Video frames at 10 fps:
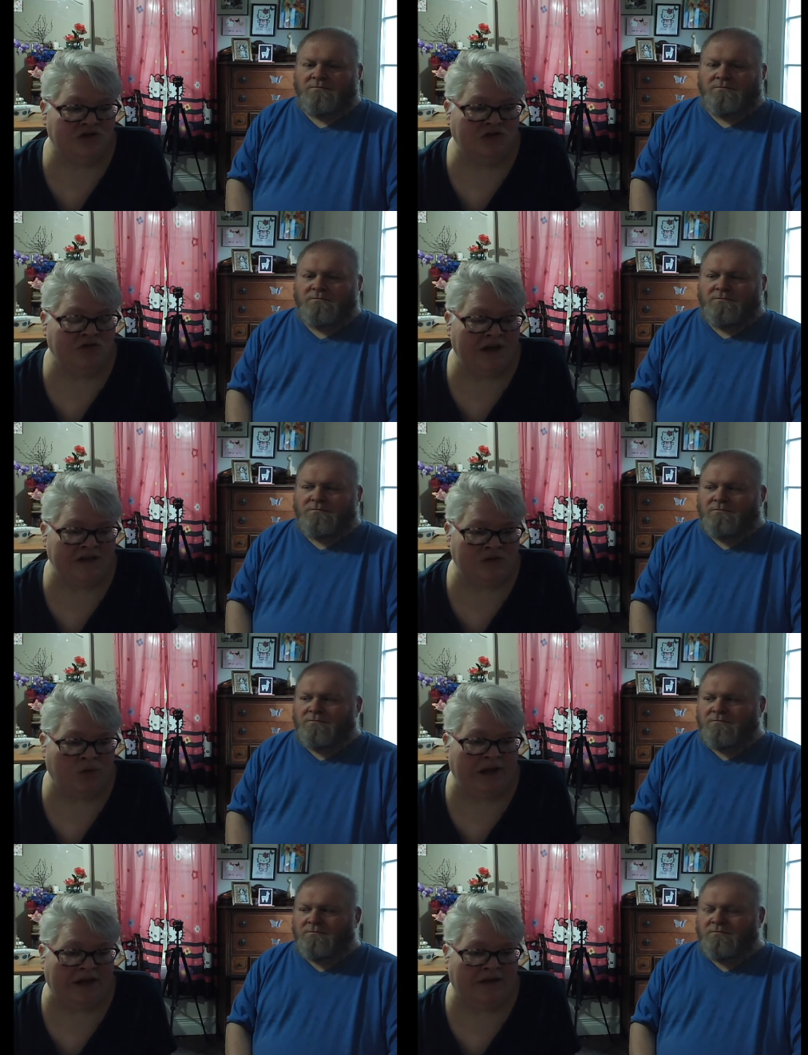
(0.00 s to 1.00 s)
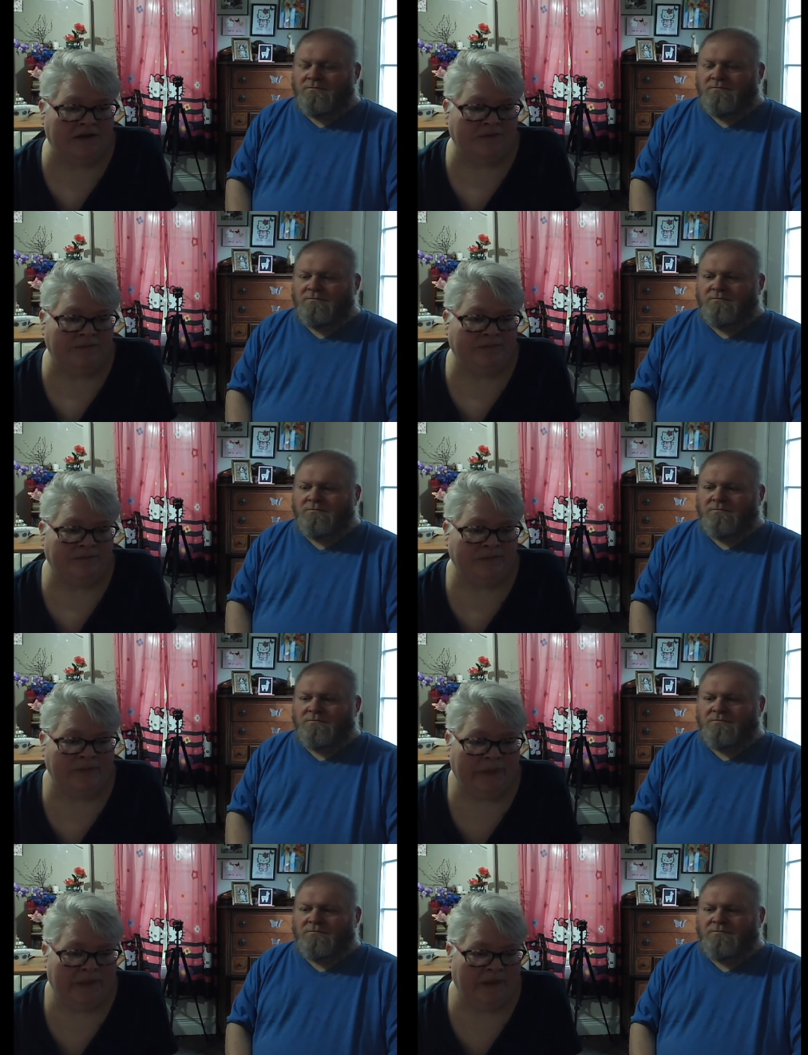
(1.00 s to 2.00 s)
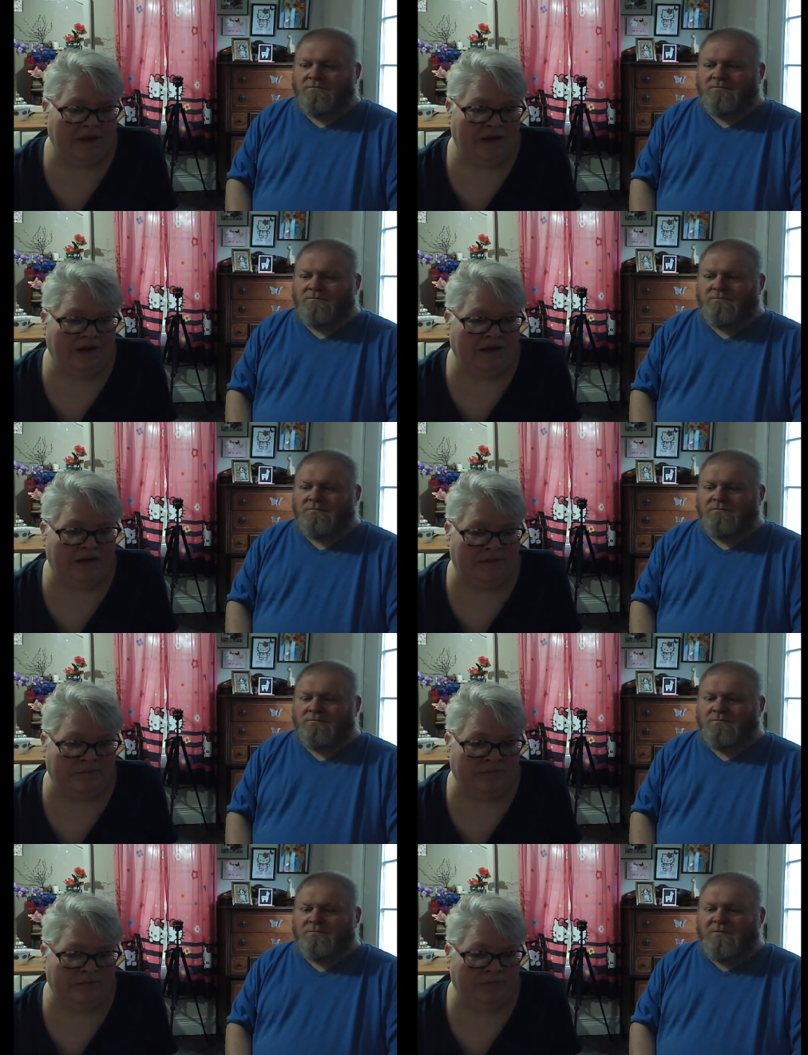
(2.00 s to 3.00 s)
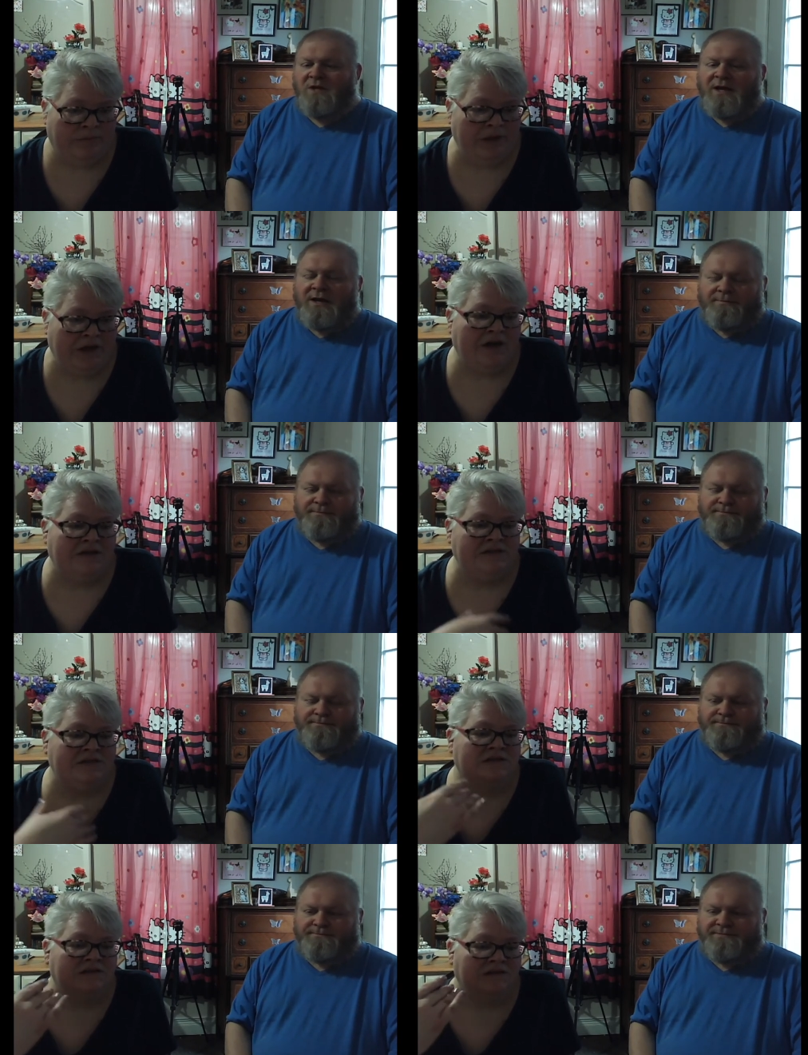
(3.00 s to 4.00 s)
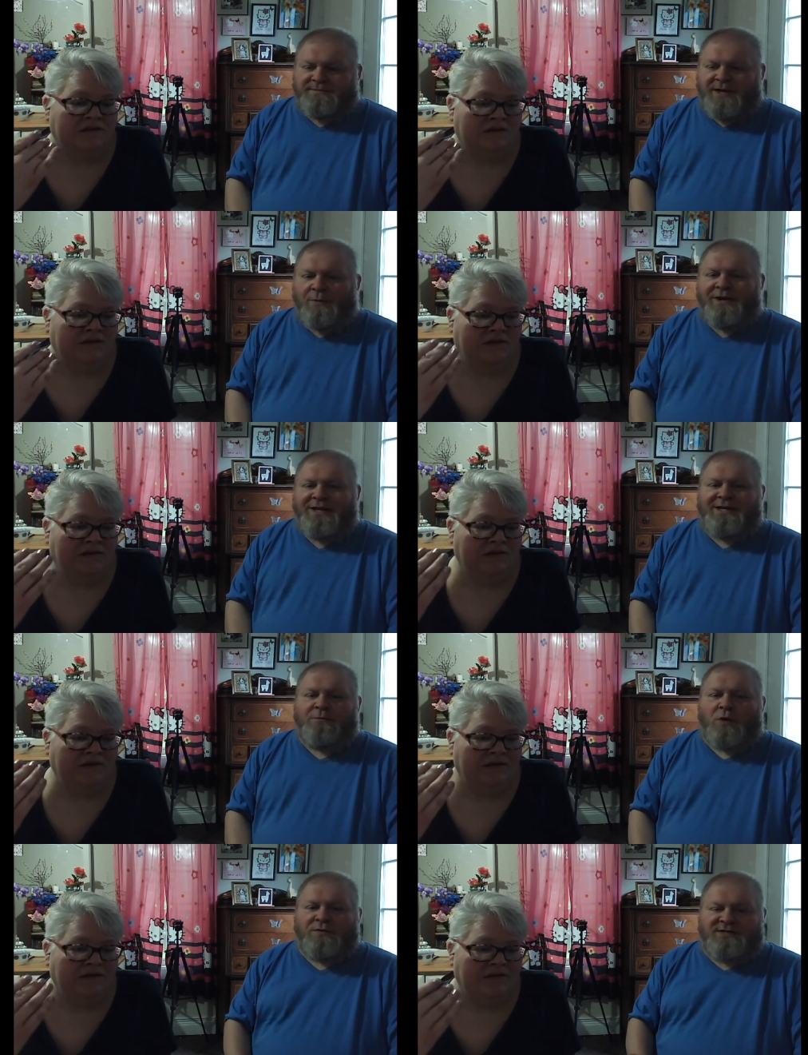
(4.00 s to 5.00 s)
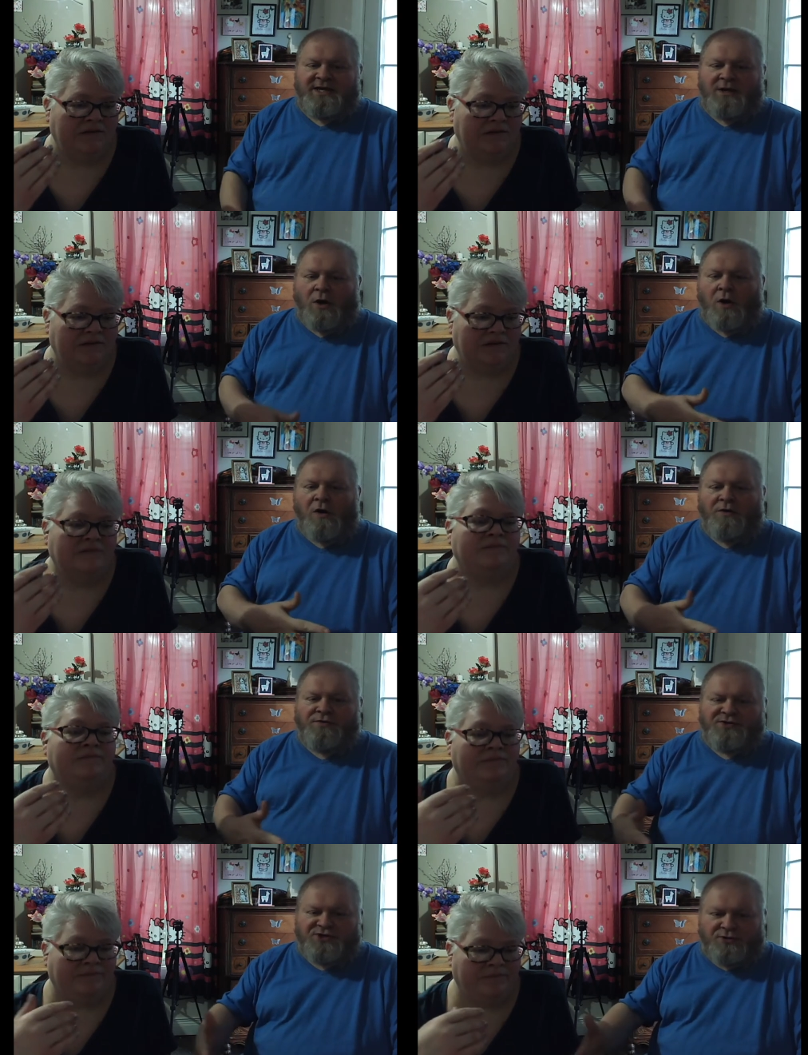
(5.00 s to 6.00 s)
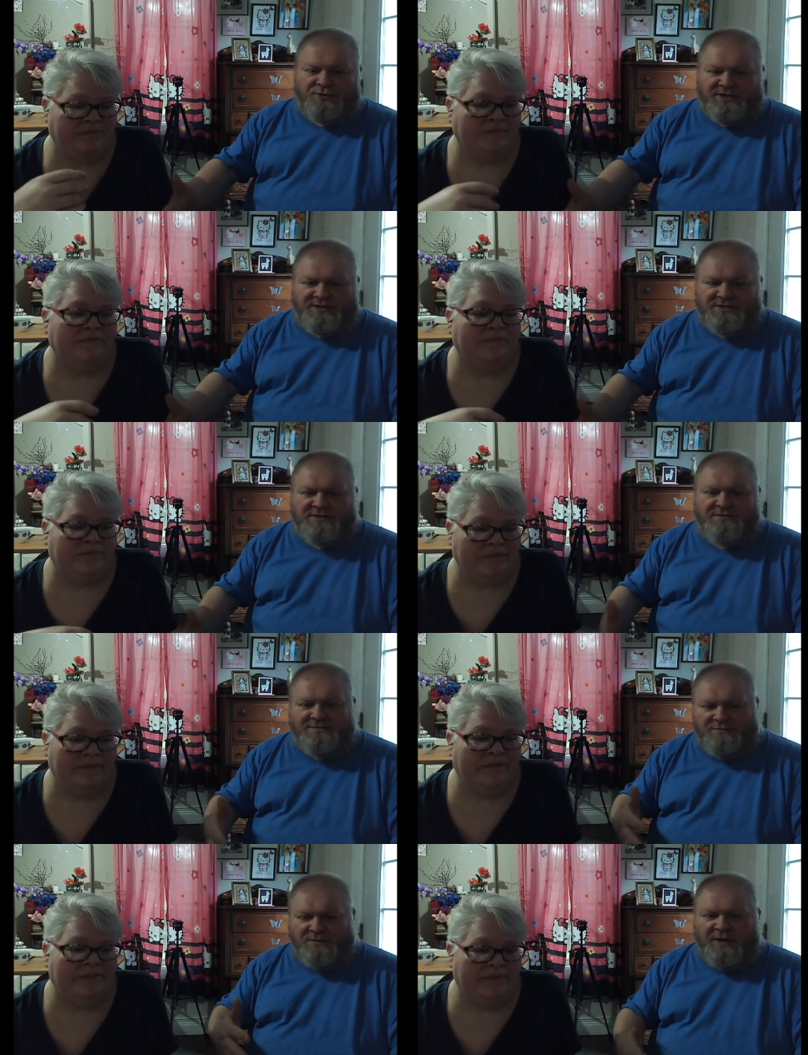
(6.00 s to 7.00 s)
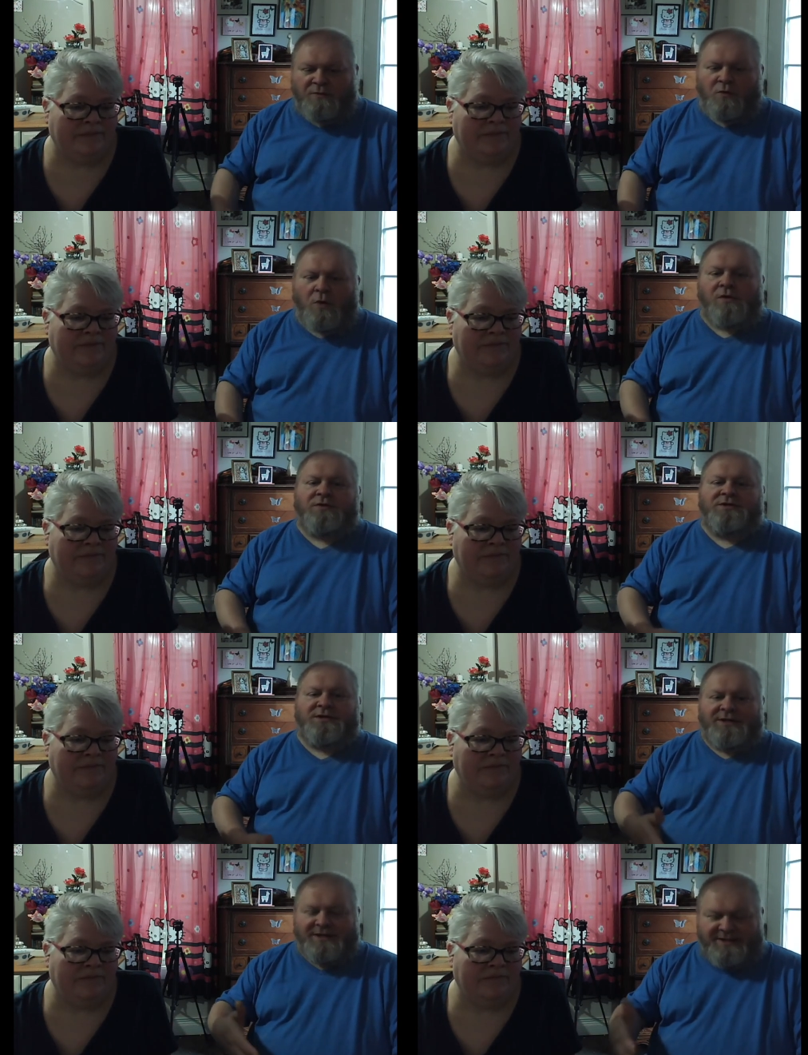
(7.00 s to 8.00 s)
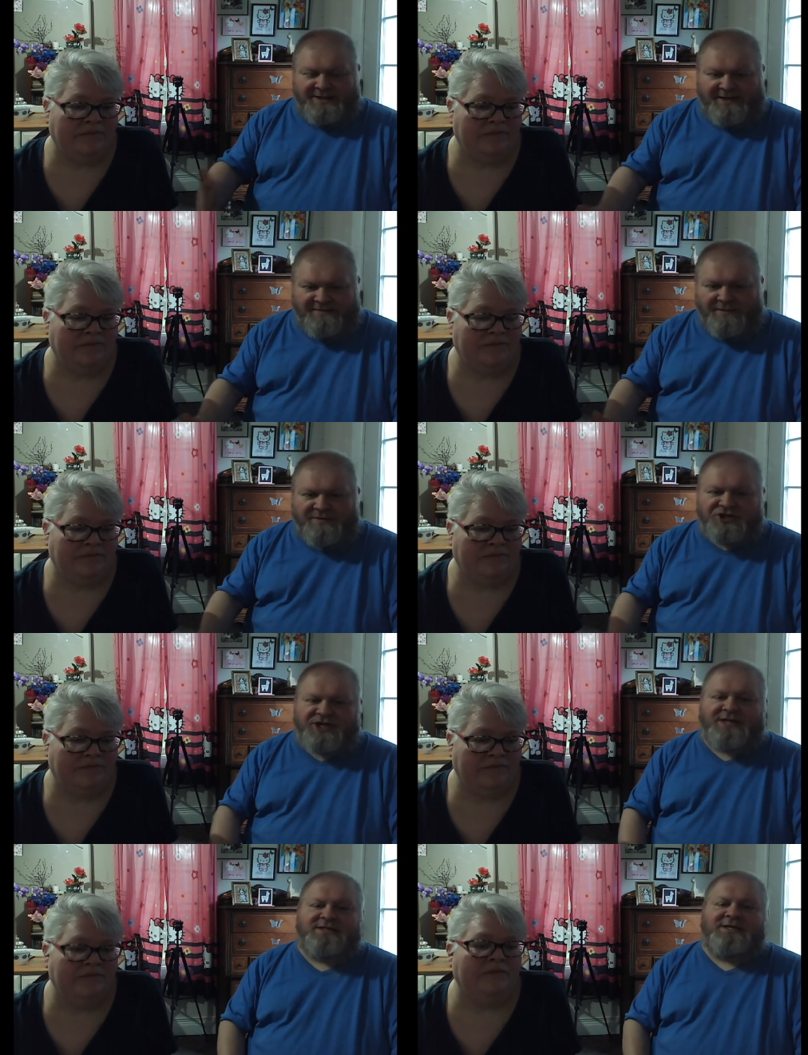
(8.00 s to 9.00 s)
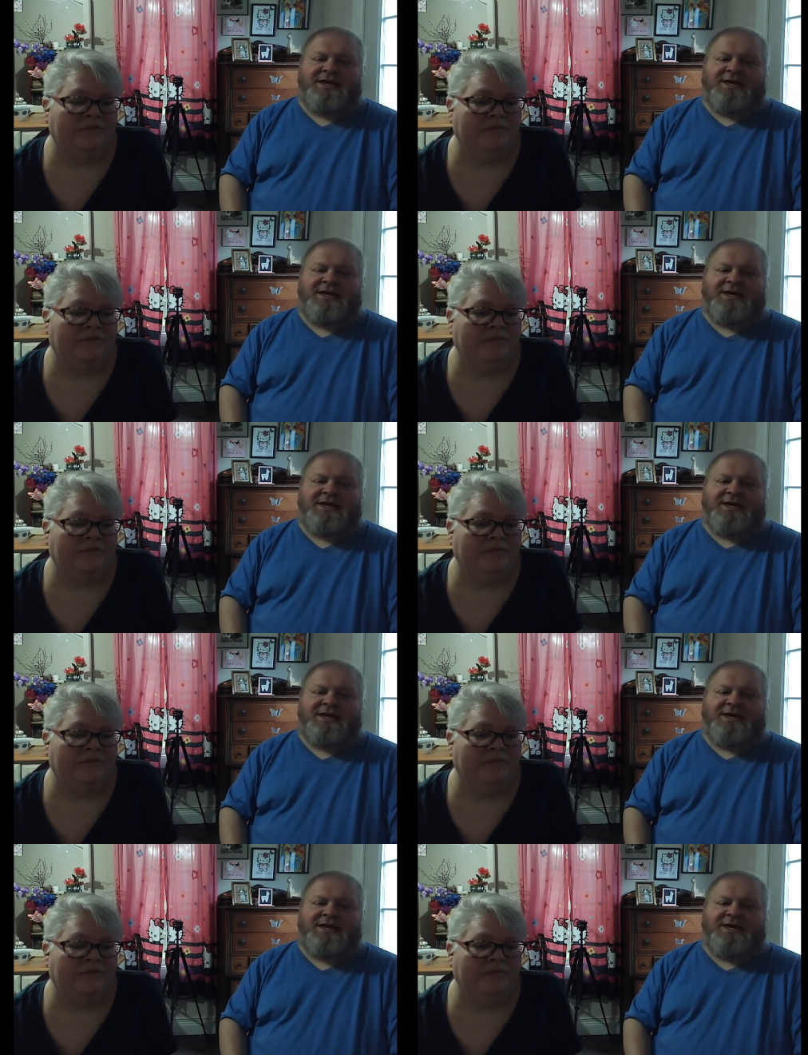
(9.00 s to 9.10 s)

Speaker 1: two days a week um,
Speaker 2: because they want to rotate all the students enrolled to give them a chance to